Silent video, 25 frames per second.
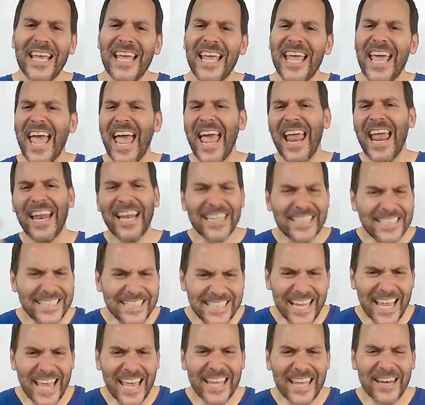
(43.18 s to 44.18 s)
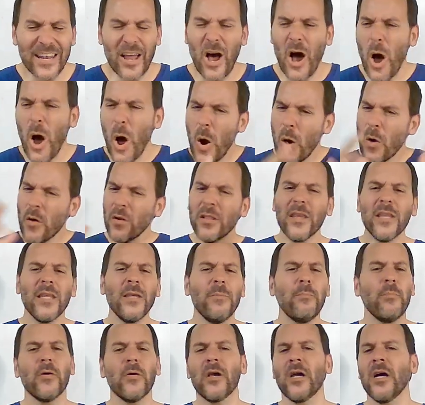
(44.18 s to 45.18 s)
and instead only
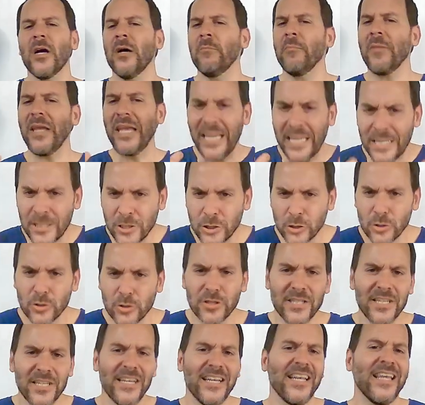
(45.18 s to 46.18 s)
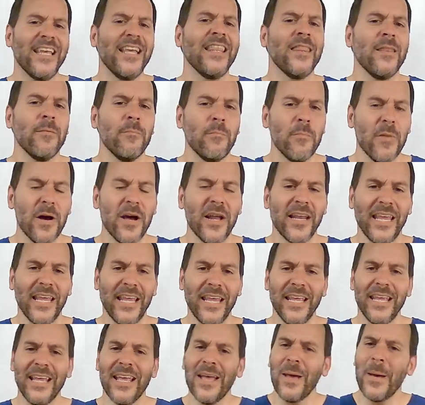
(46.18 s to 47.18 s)
become interested in the money.
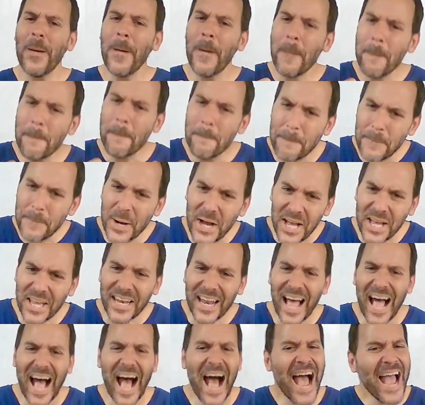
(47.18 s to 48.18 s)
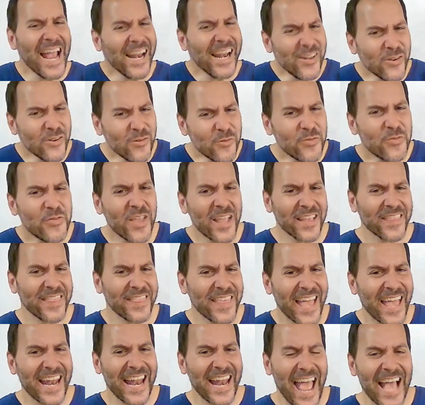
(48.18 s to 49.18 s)
But I don't think
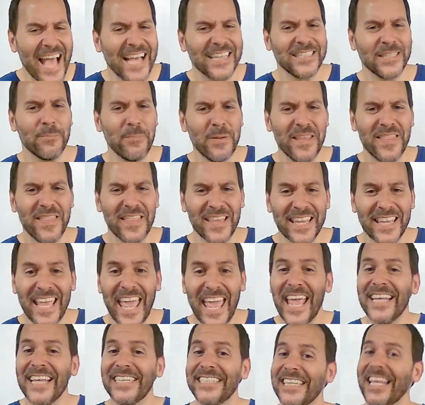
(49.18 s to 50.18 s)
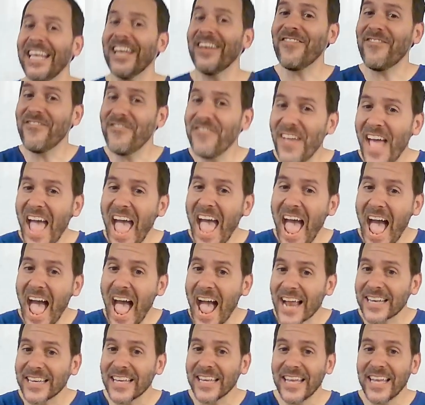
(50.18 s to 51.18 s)
that has to be the case. In
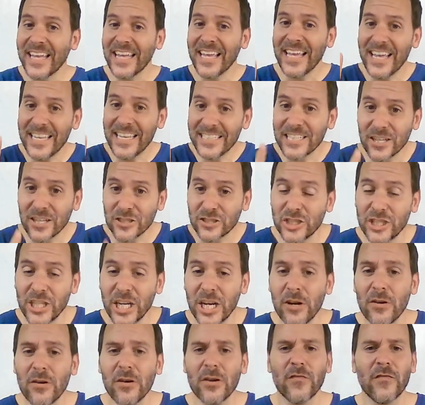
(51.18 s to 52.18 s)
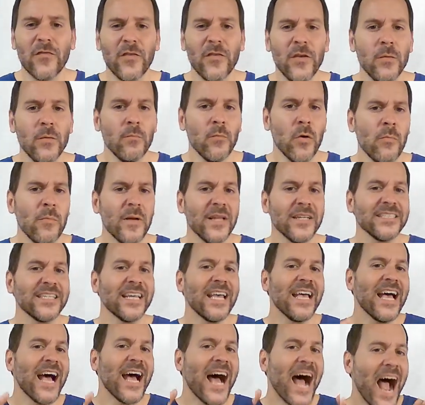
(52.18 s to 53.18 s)
fact, as I'll share in a few moments,
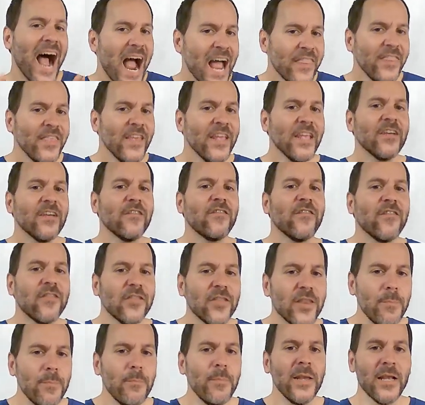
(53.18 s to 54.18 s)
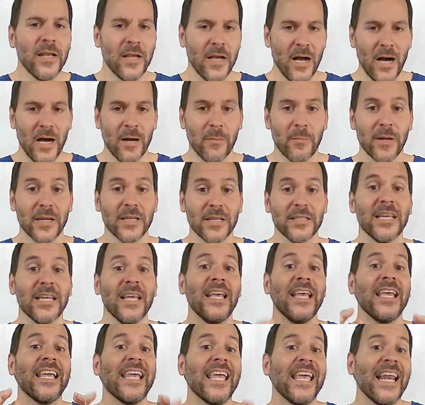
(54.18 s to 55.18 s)
I think flipping comics
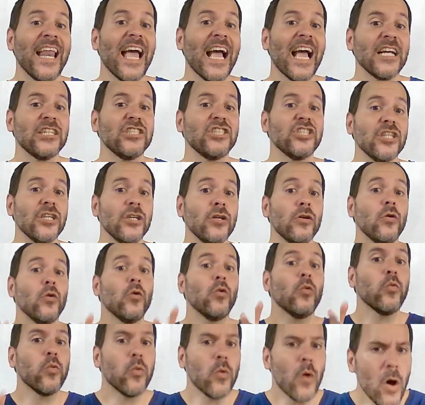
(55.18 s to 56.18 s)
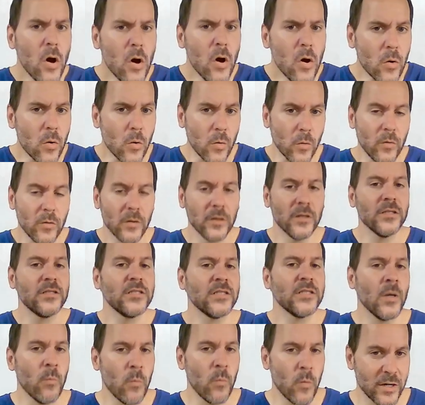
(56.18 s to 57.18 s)
can actually grow
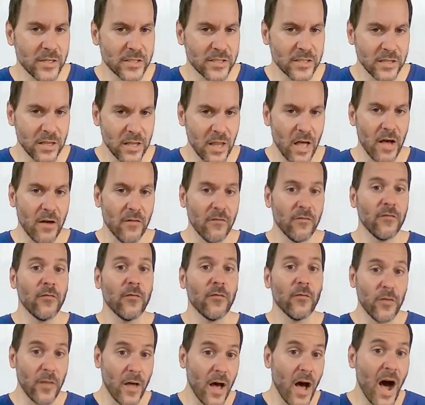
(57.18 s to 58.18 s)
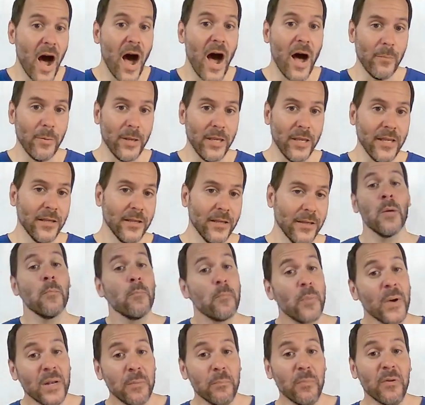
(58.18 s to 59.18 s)
someone's love for the hobby.
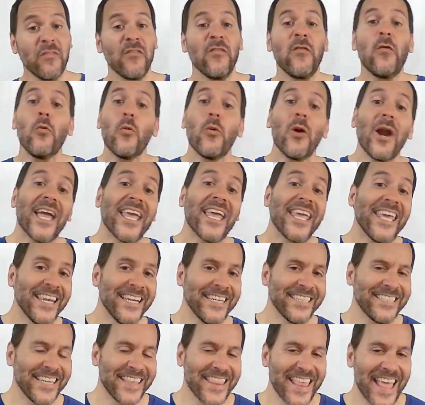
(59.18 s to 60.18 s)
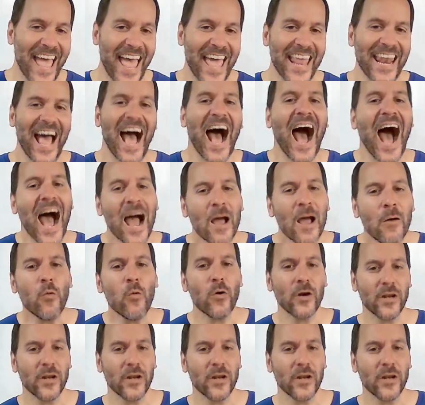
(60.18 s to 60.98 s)
But before I get into that, I want